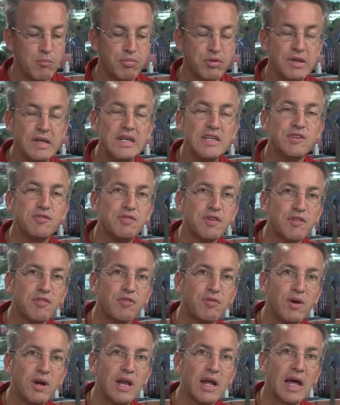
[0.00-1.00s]
please feel
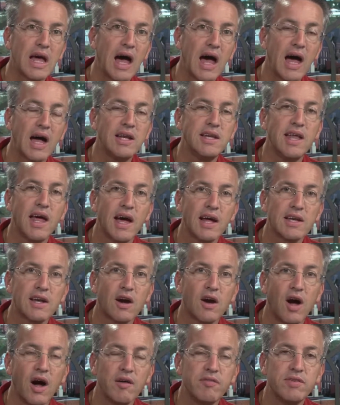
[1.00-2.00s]
free to contact
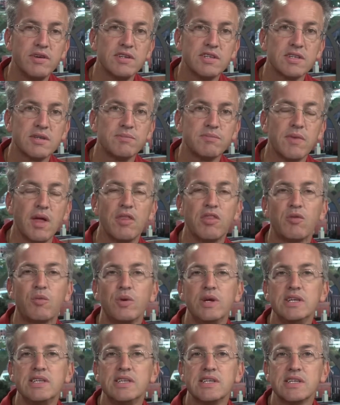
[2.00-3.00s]
our office at
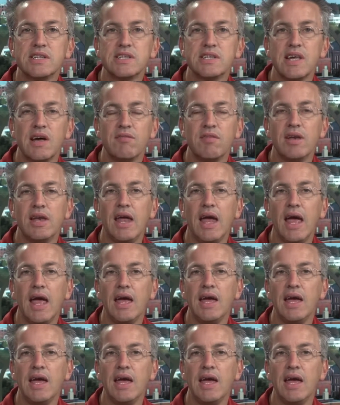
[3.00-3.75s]
three six seven,